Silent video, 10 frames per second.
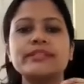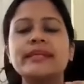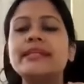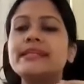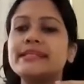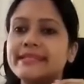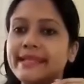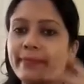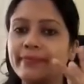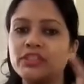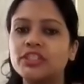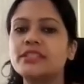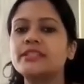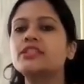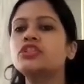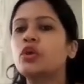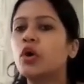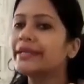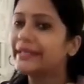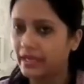is that it establishes the
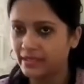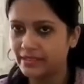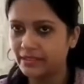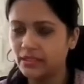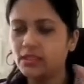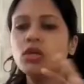short title.